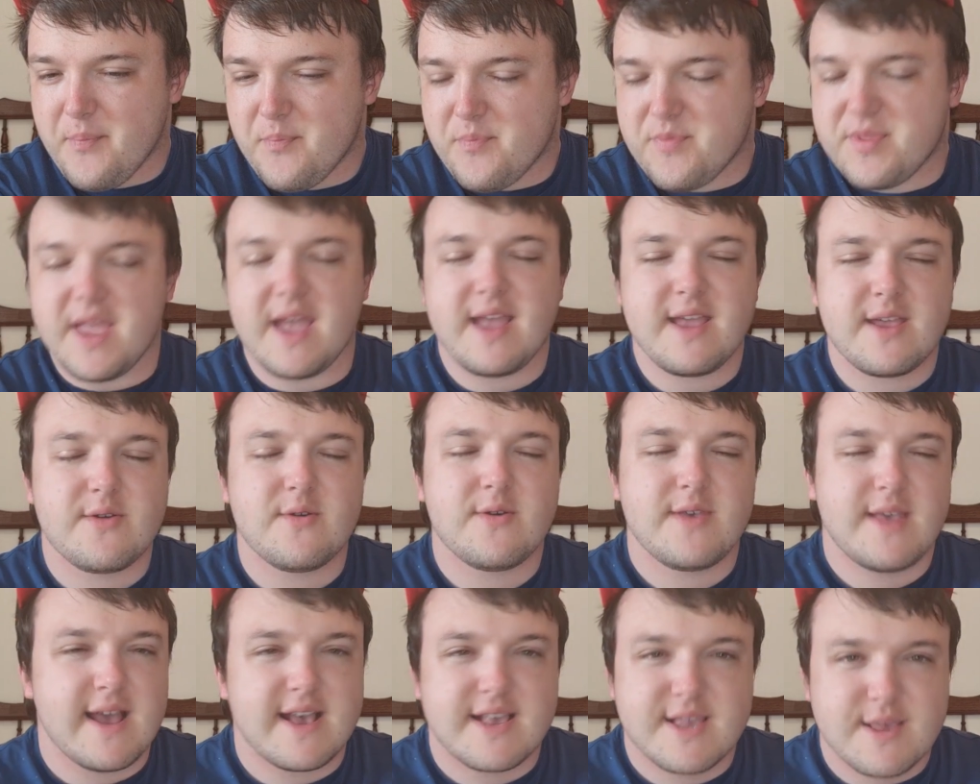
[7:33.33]
thank
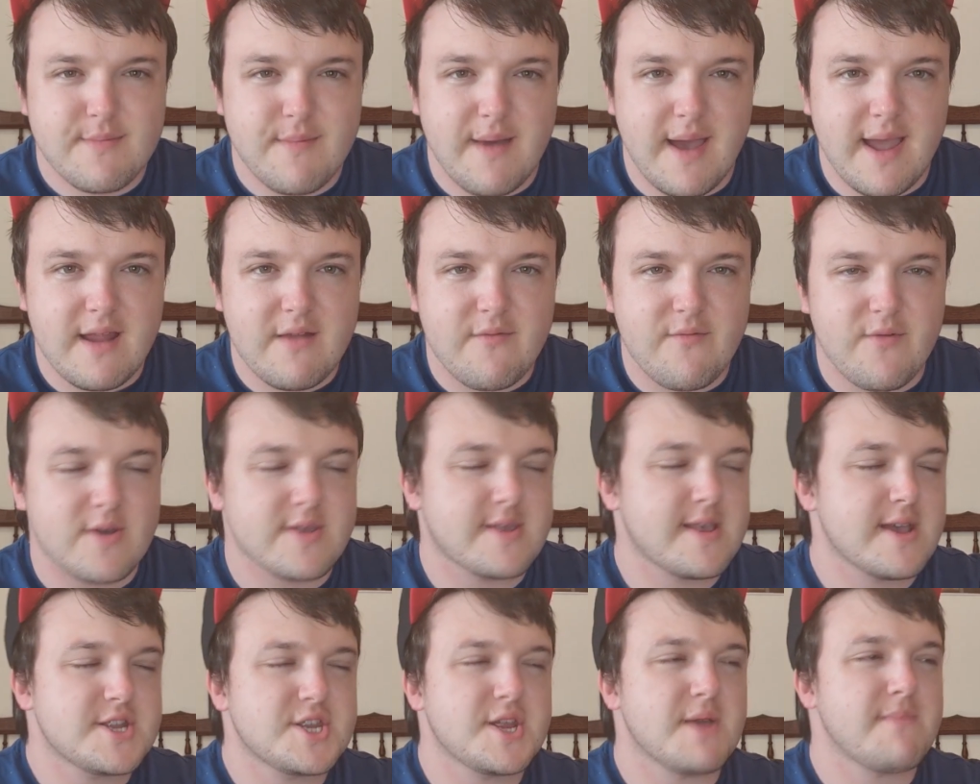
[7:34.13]
you, Jasmijn, for
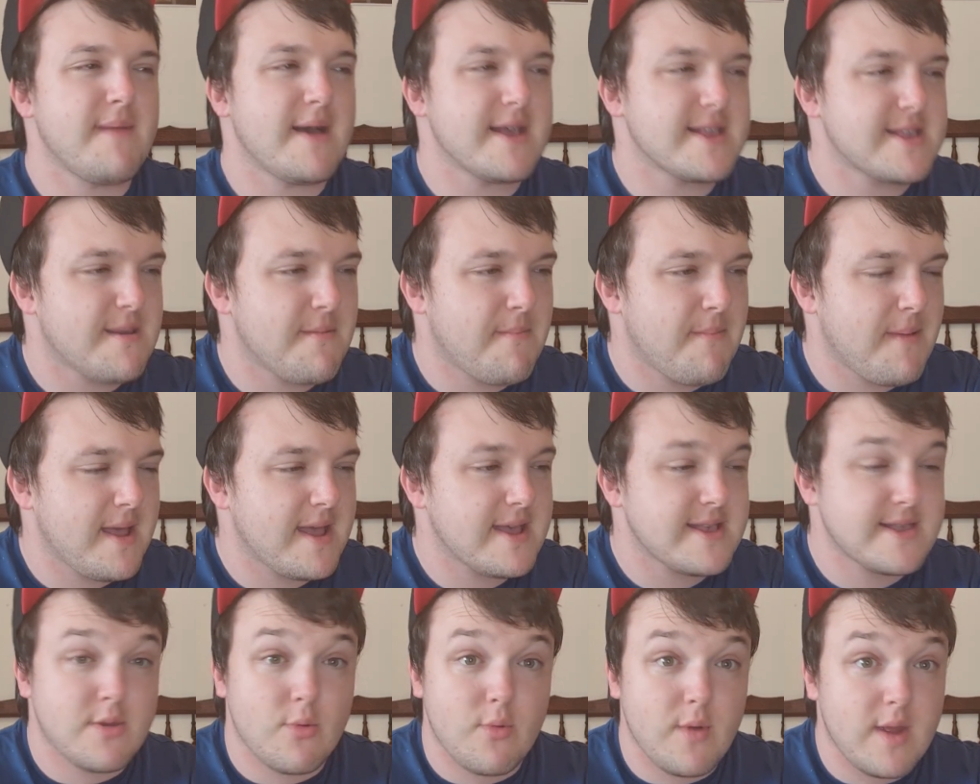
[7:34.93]
such a
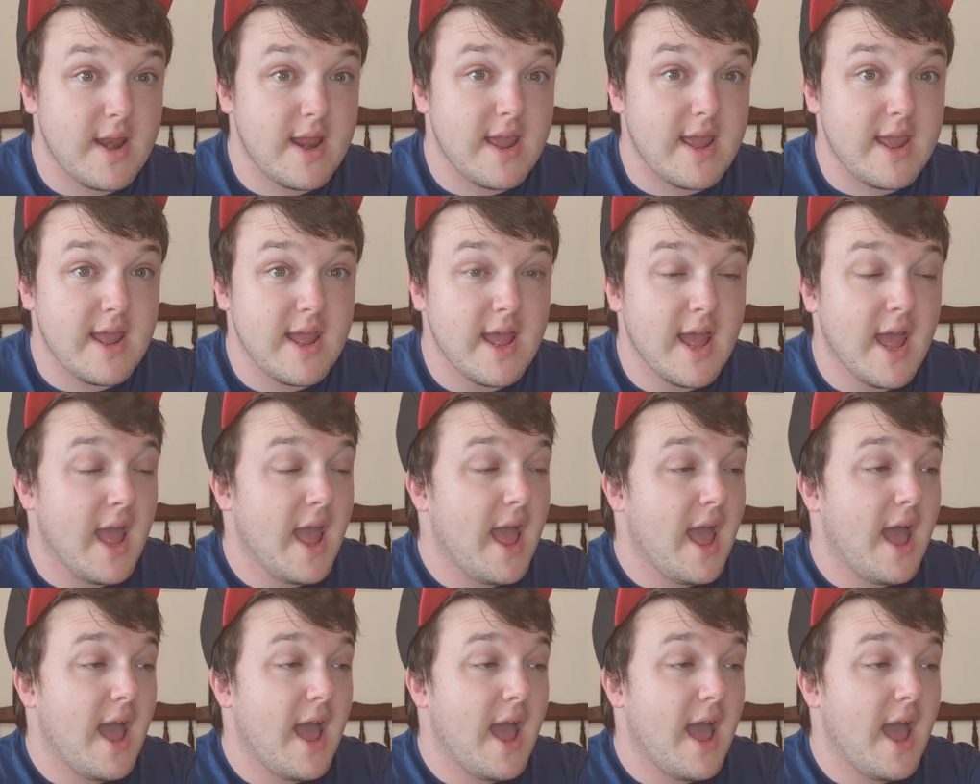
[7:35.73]
masterpiece, really.